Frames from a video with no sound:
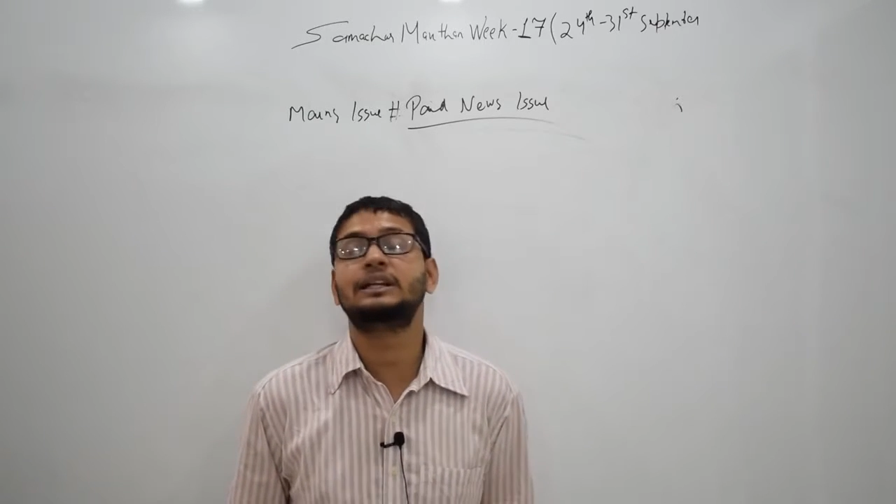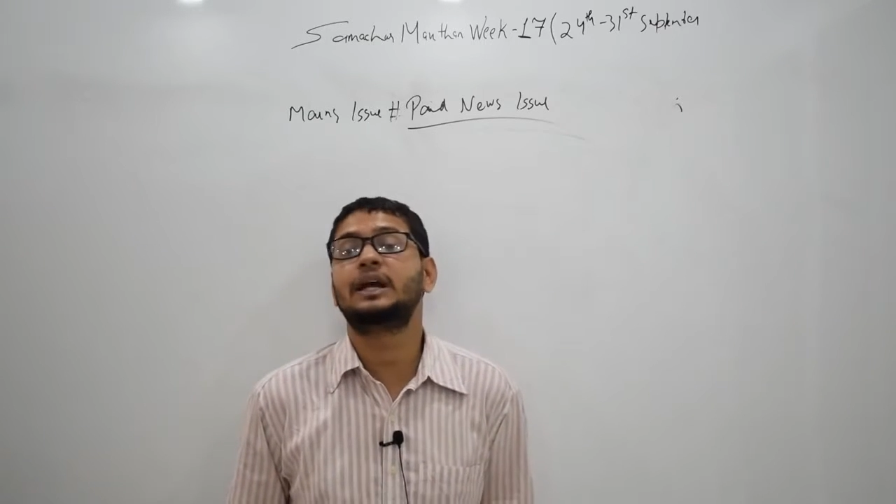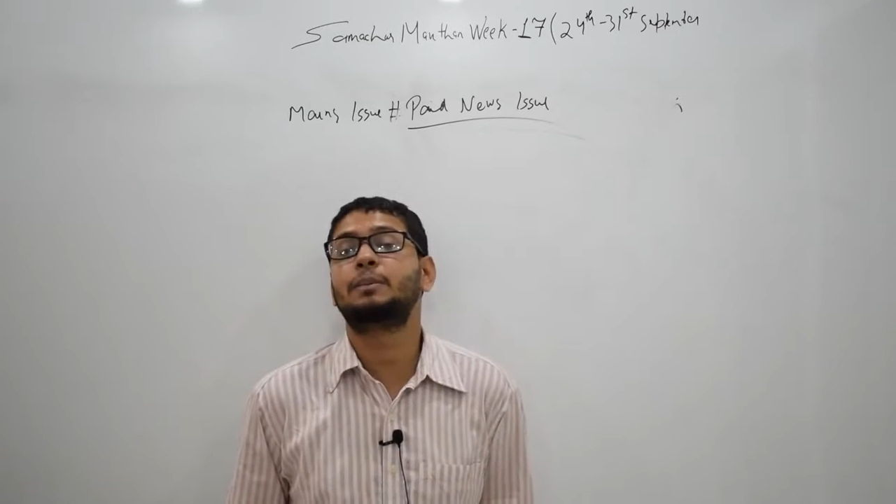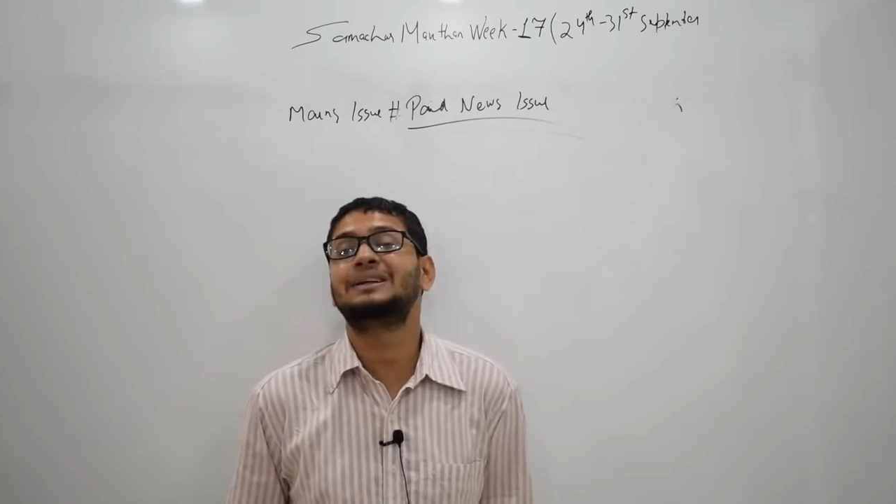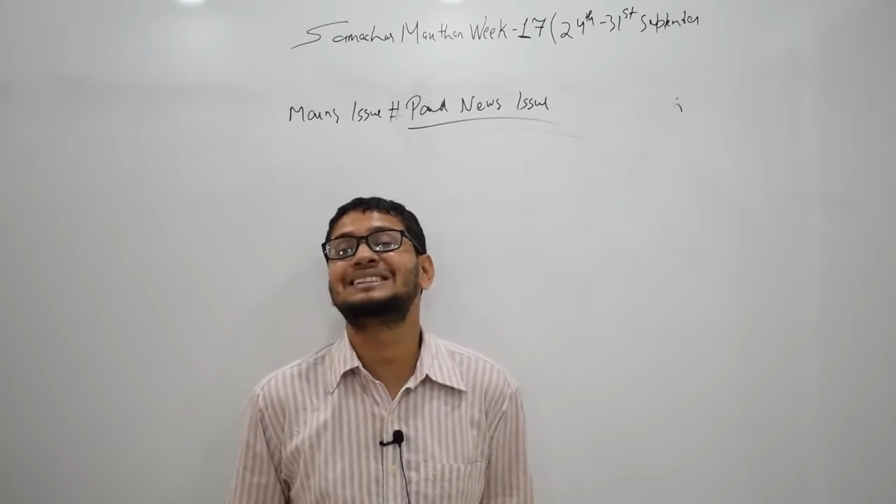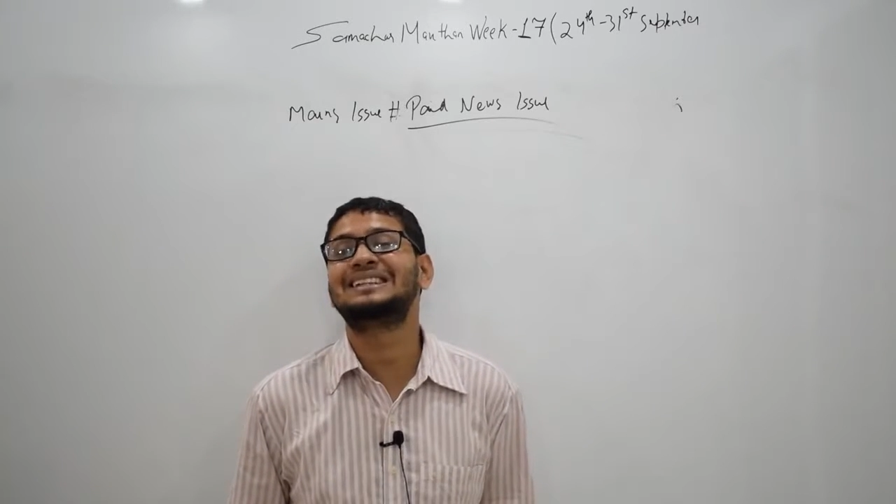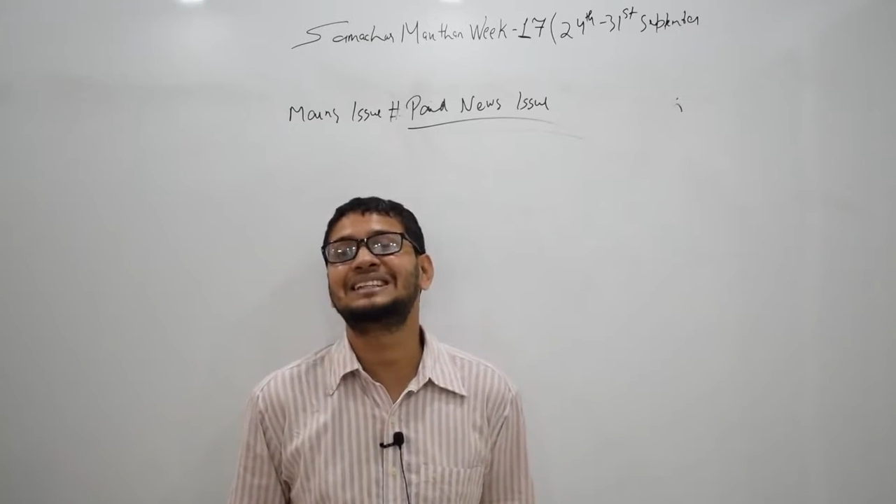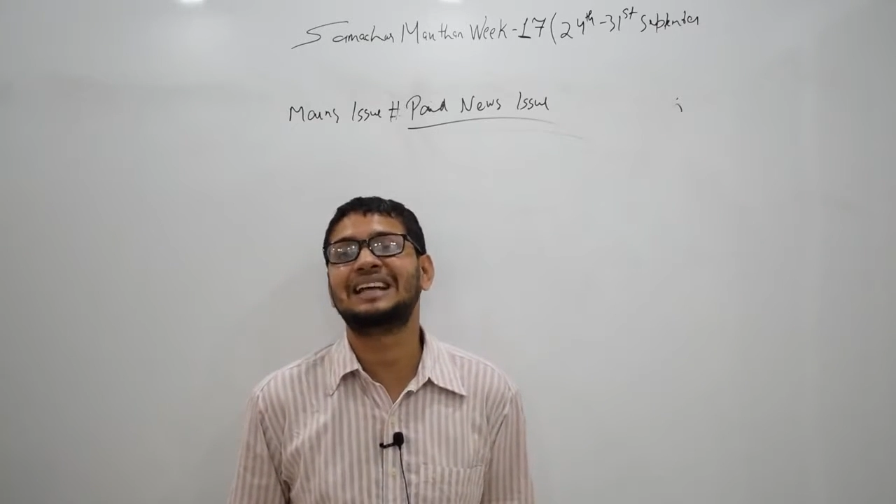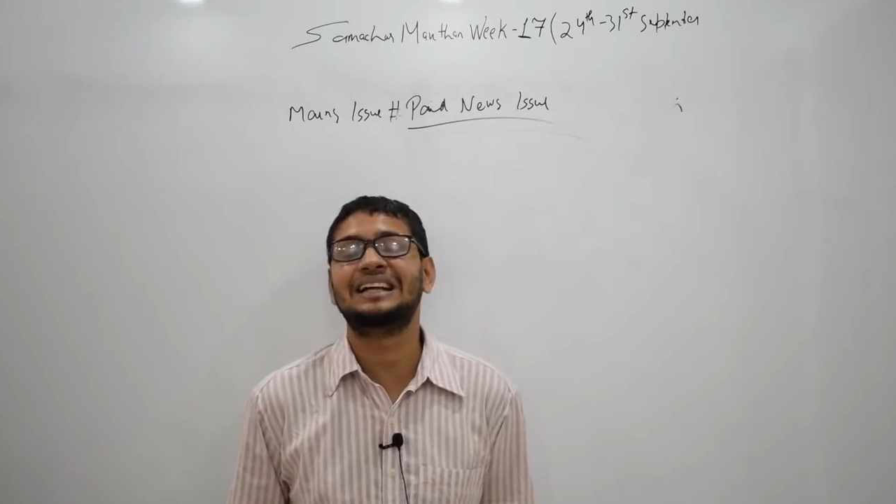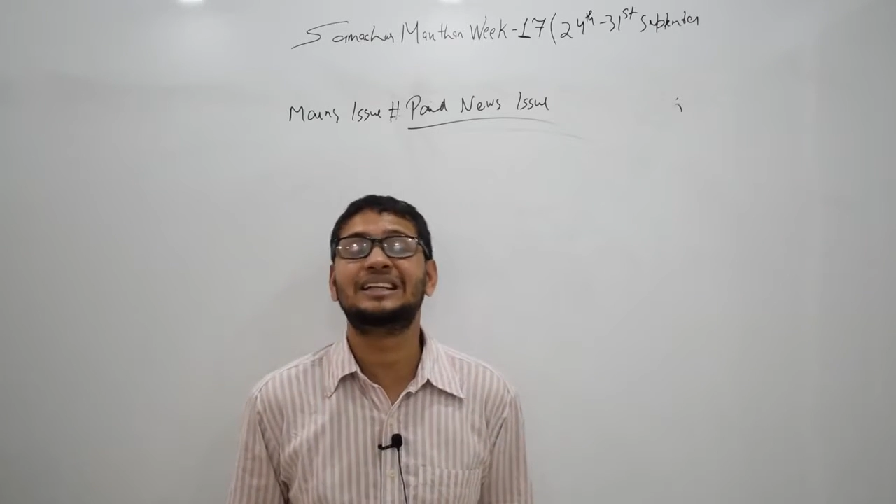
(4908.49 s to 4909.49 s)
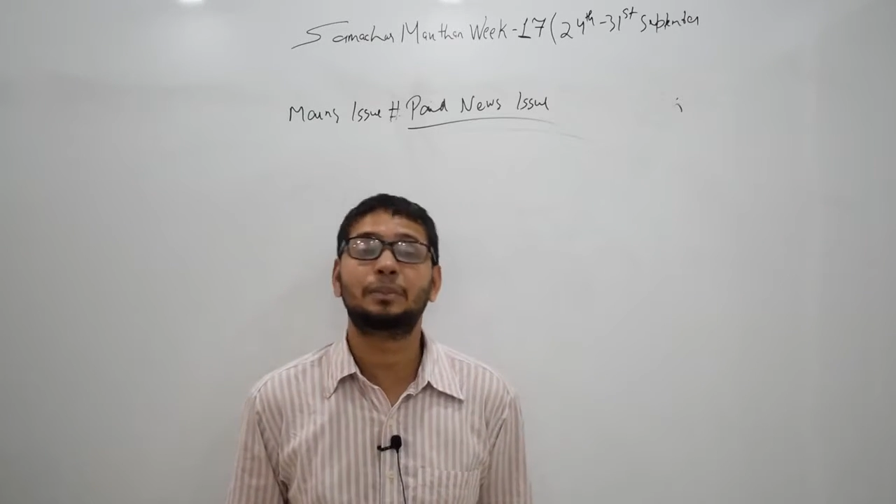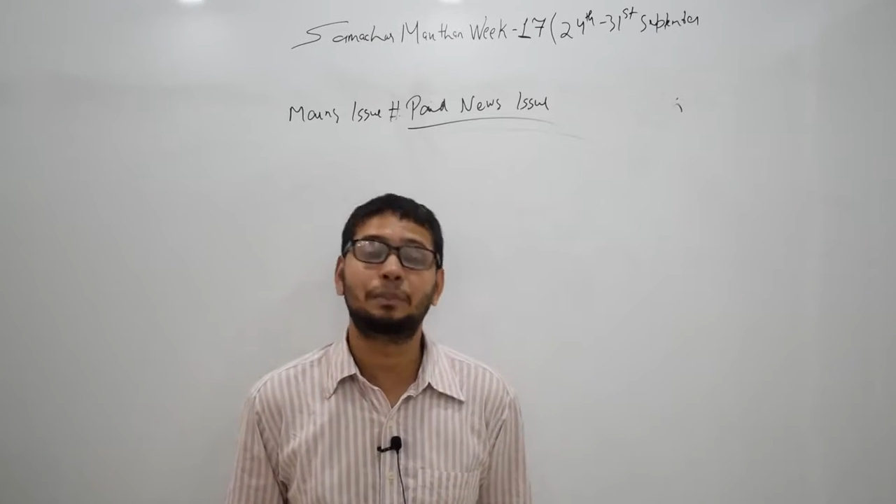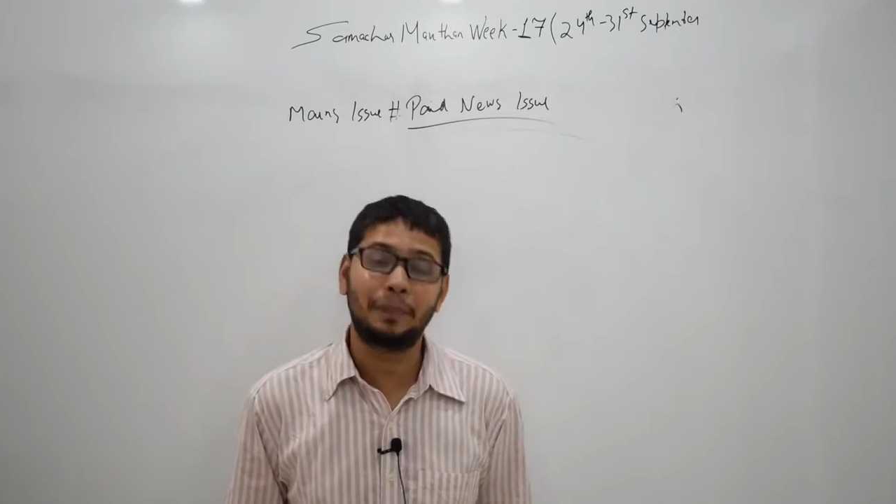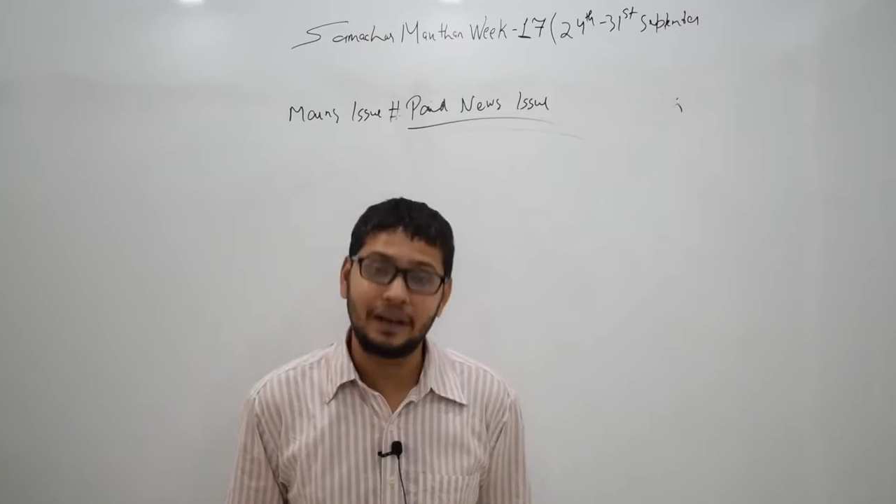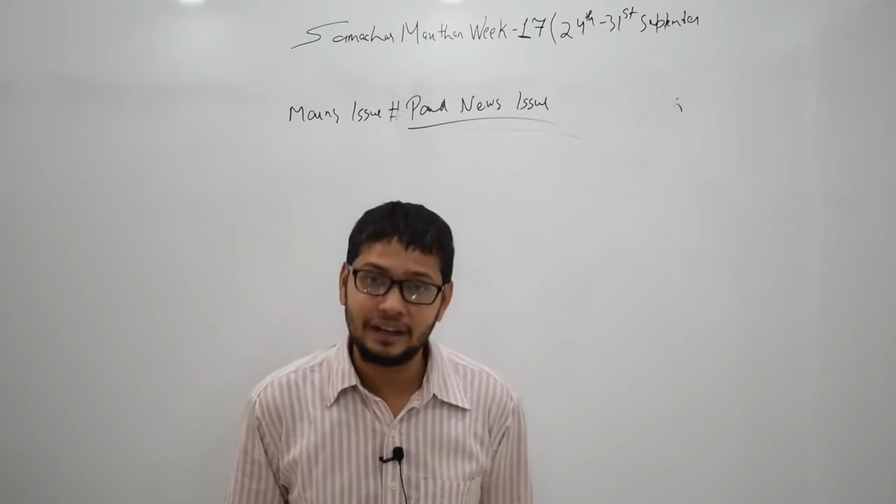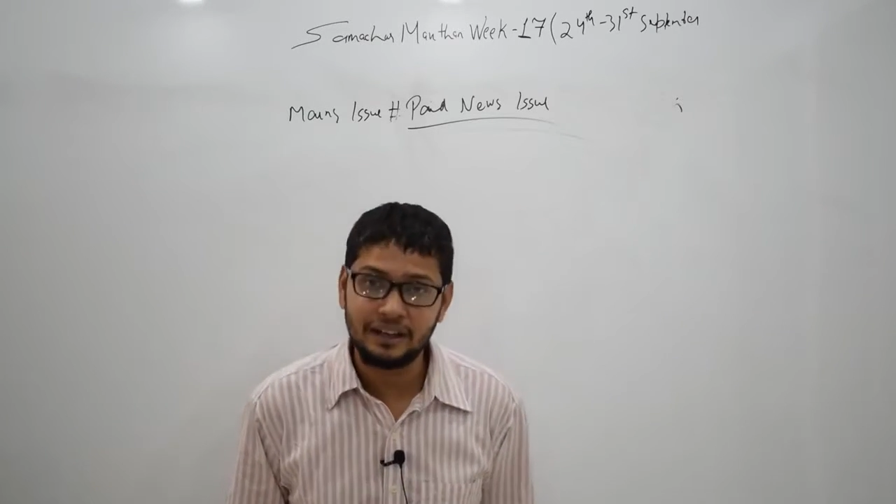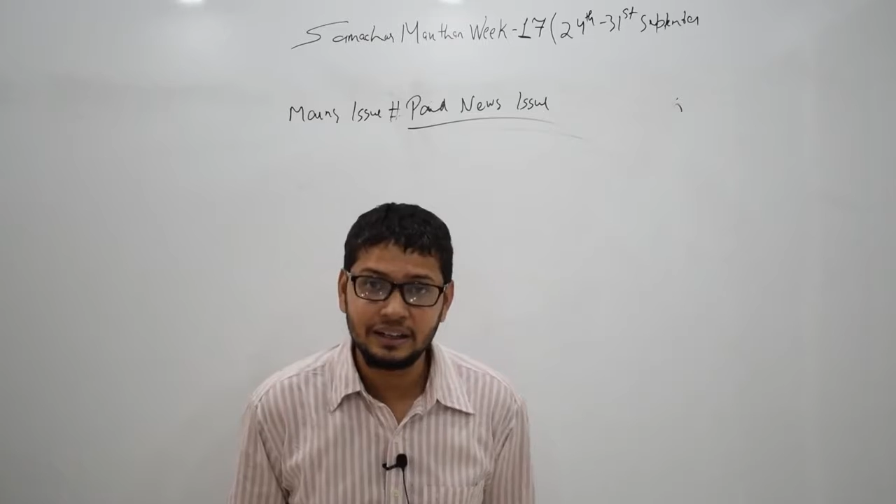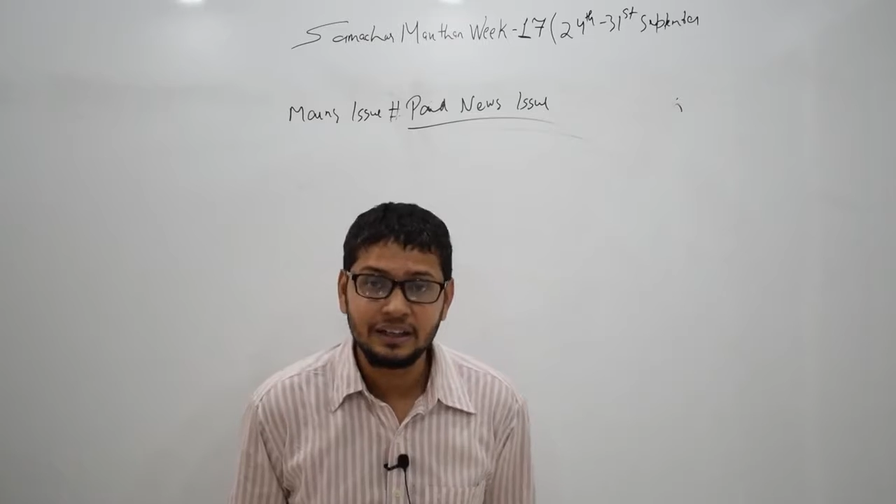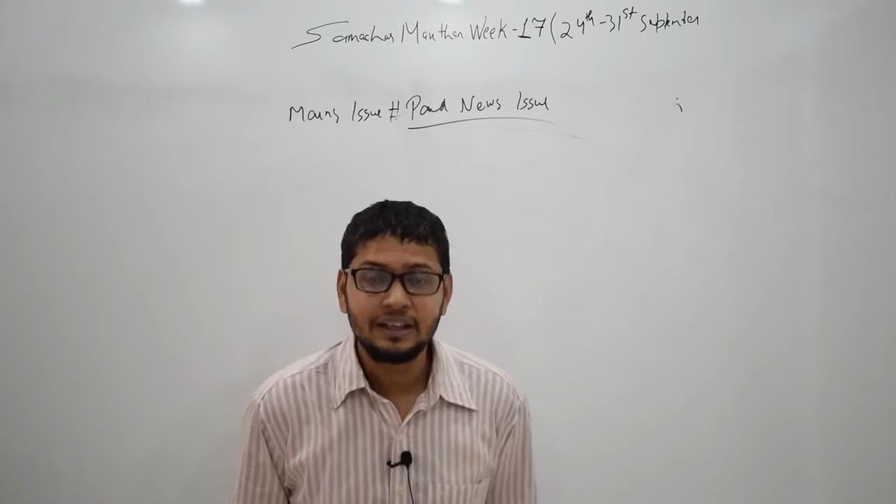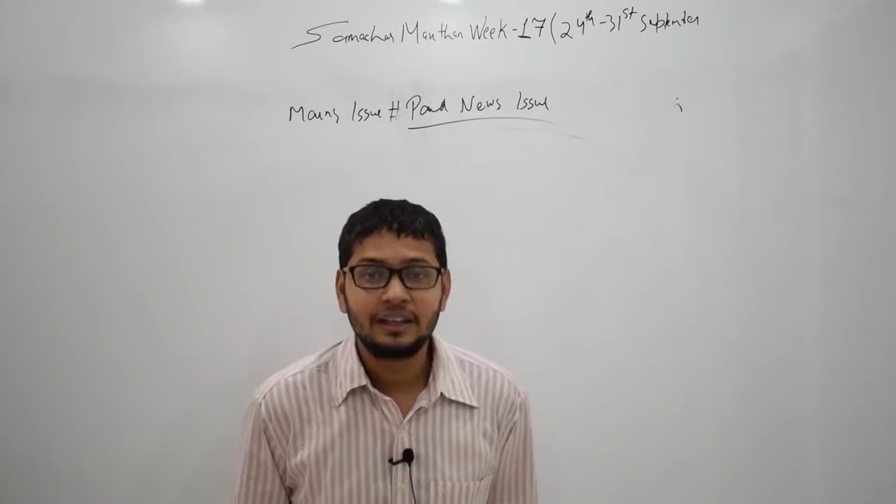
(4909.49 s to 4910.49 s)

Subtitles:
and that person has either paid